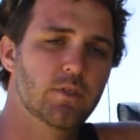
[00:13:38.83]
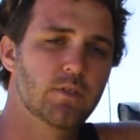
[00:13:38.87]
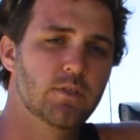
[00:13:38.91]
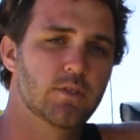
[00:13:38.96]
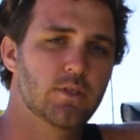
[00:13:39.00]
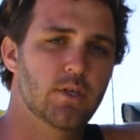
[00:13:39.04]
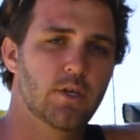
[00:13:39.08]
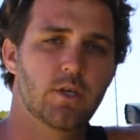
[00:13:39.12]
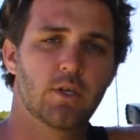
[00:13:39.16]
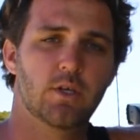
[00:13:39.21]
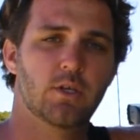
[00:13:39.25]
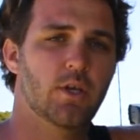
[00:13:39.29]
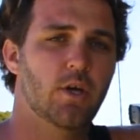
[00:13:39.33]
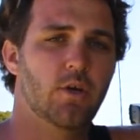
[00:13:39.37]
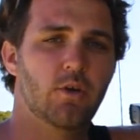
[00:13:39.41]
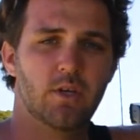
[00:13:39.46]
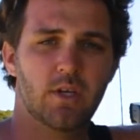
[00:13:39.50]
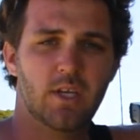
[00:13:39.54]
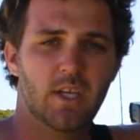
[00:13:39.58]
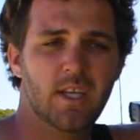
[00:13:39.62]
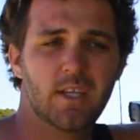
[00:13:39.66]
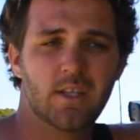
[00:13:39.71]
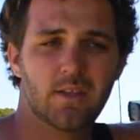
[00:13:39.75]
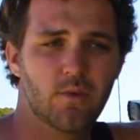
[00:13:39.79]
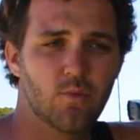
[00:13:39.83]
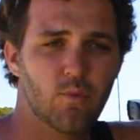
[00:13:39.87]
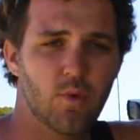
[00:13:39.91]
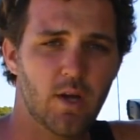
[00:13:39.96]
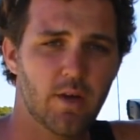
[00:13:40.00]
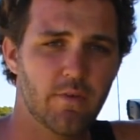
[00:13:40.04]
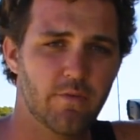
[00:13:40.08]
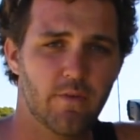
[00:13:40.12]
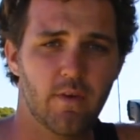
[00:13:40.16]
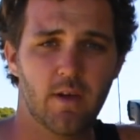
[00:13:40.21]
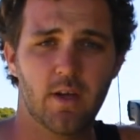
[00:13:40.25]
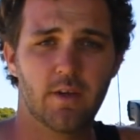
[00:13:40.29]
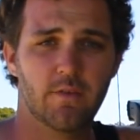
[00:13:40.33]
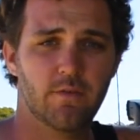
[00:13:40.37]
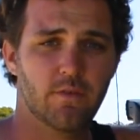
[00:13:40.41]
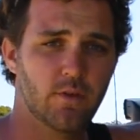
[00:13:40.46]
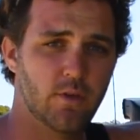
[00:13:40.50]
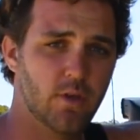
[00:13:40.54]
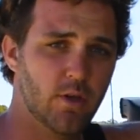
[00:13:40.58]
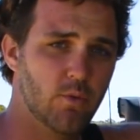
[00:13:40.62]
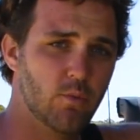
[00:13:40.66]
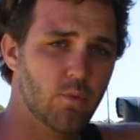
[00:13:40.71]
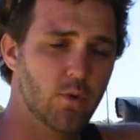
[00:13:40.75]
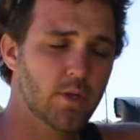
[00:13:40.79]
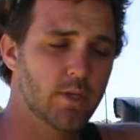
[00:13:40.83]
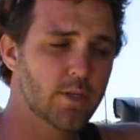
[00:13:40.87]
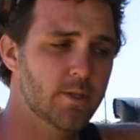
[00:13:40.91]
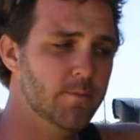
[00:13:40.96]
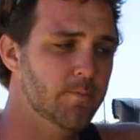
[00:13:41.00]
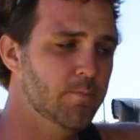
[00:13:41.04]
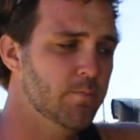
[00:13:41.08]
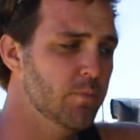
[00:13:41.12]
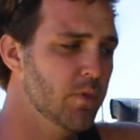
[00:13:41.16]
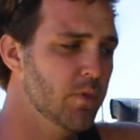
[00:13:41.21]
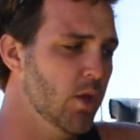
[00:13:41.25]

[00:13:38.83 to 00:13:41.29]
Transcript: So you don't need the Wi-Fi if you don't want it.